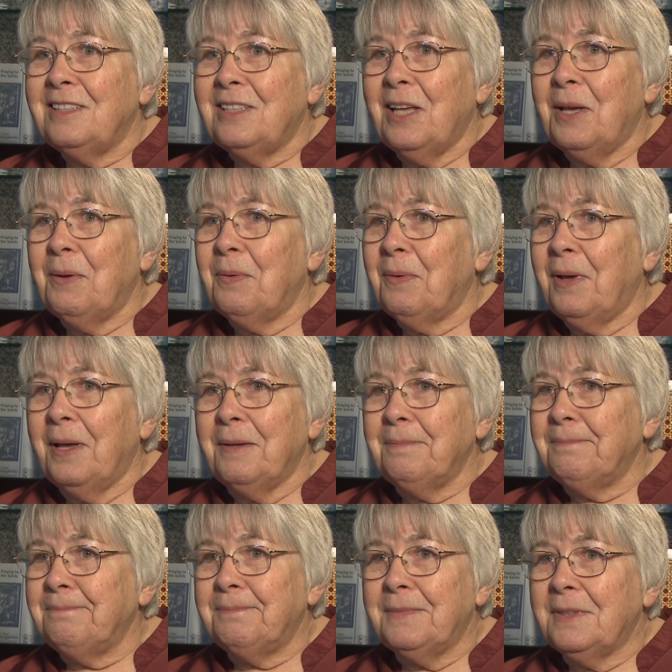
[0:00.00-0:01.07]
So,
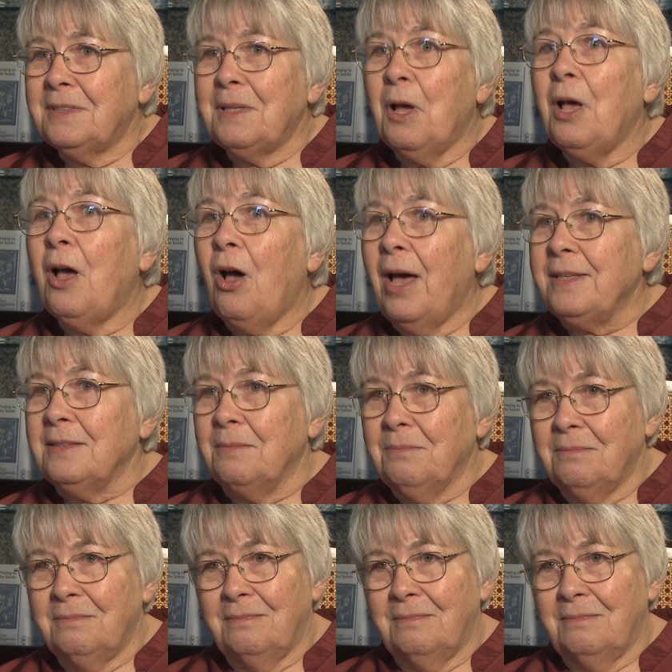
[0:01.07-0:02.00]
awesome.